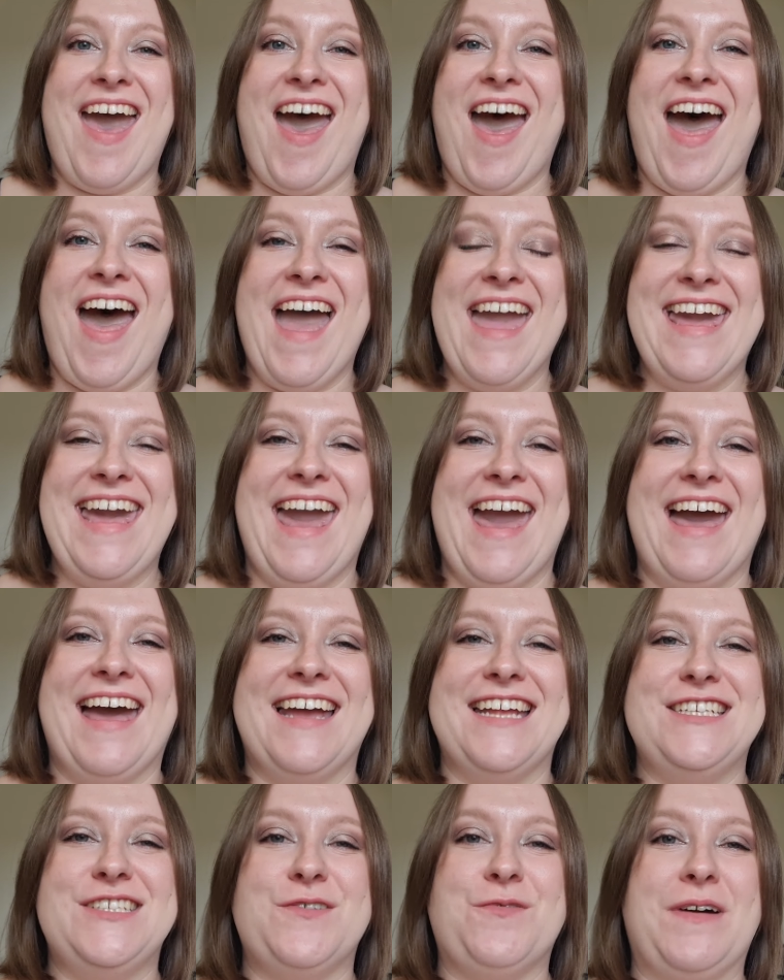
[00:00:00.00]
Hi
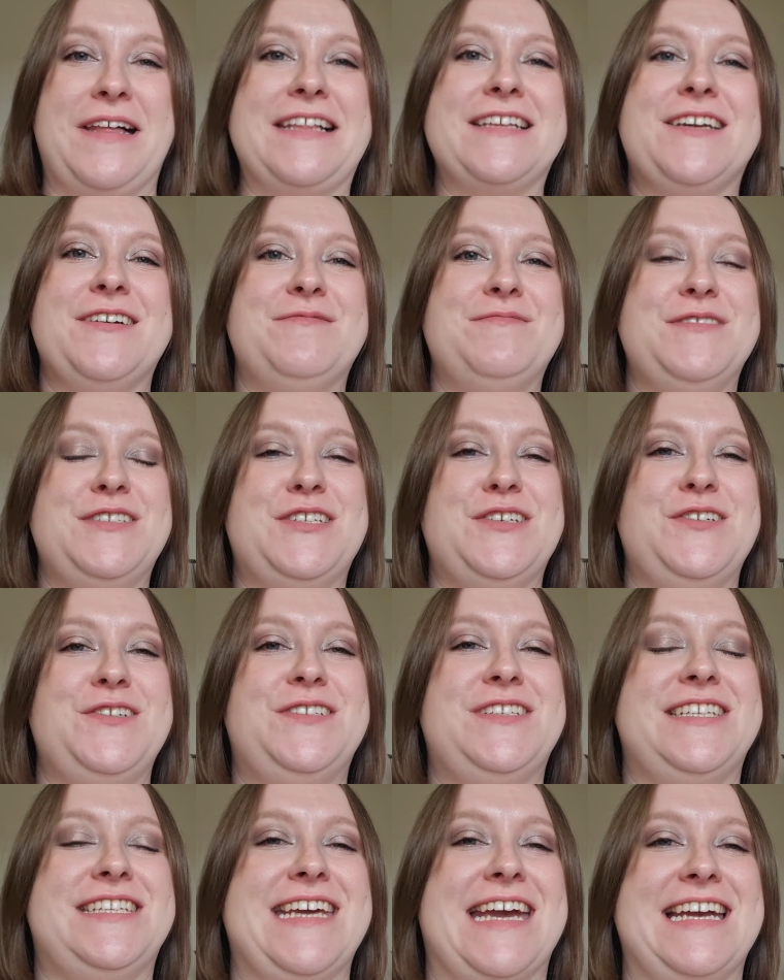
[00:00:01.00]
and welcome to
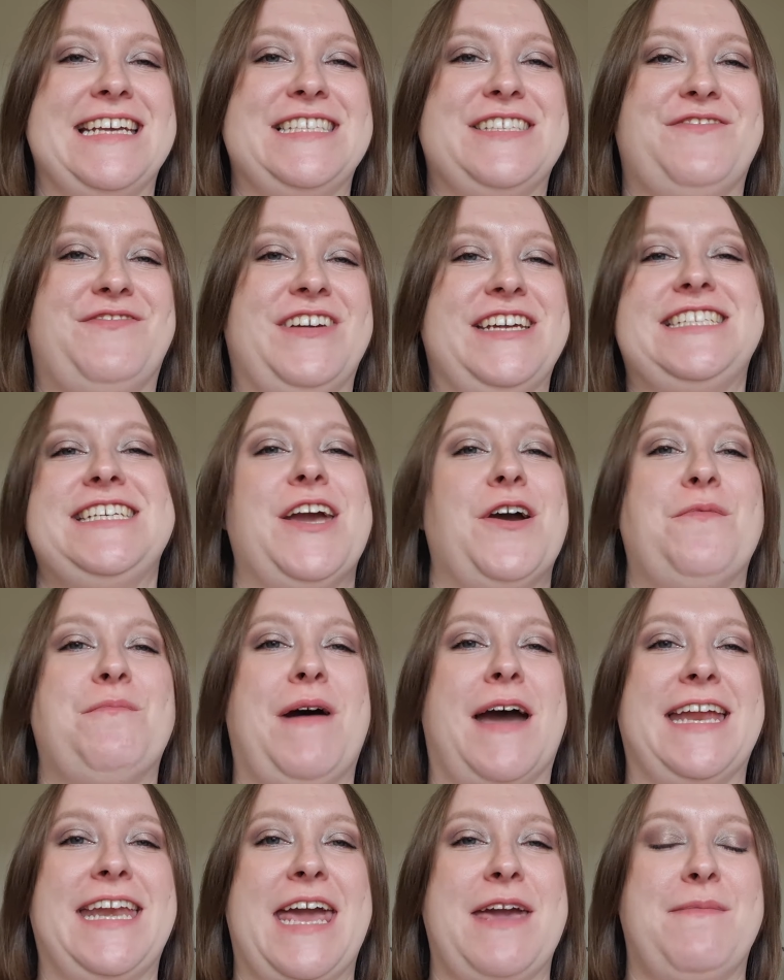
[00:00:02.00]
today's video.
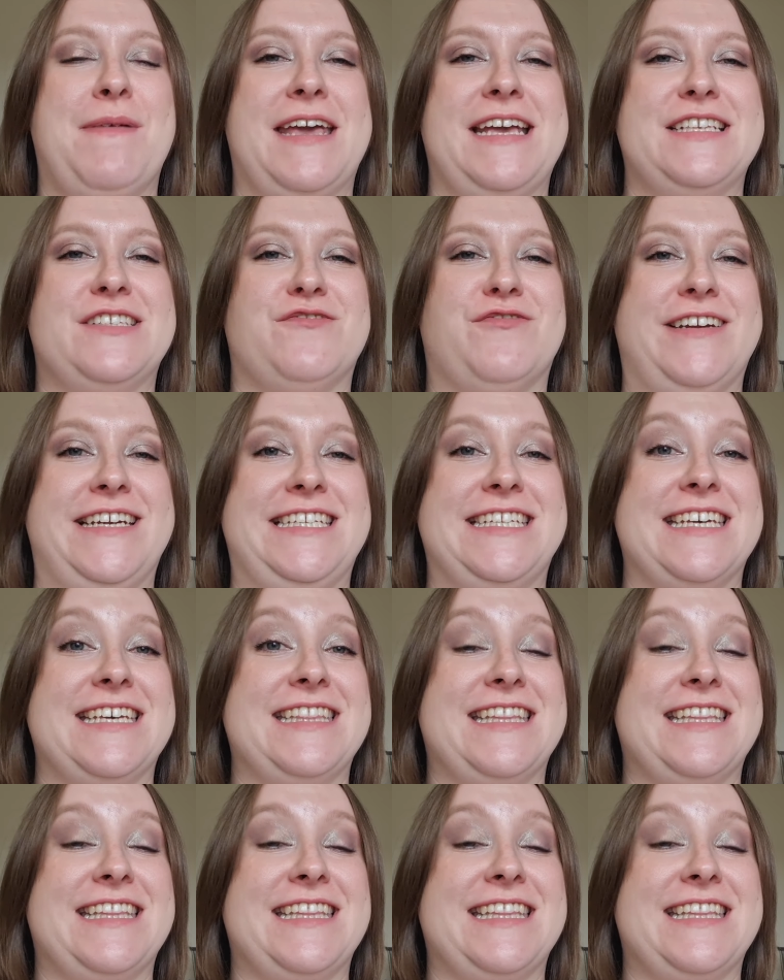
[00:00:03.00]
My name is Rita.